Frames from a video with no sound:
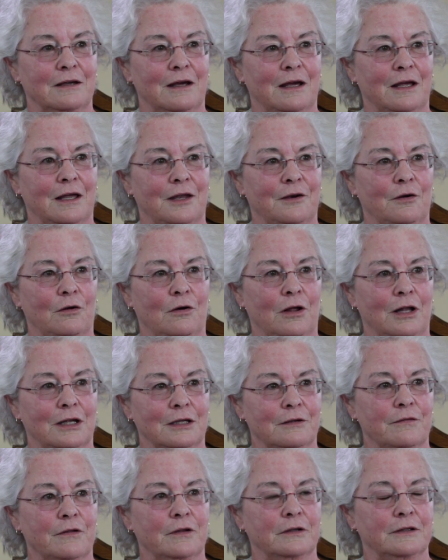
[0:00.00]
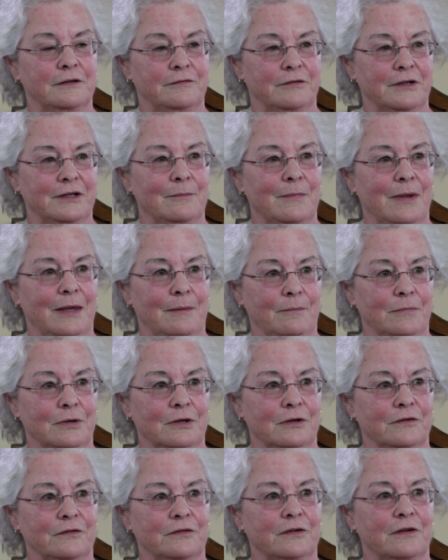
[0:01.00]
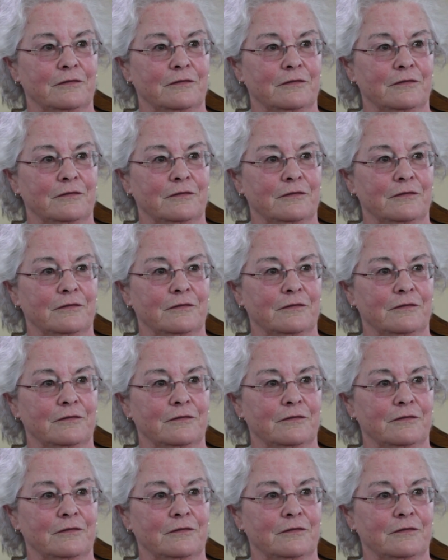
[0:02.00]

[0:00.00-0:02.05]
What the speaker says: on all of the living members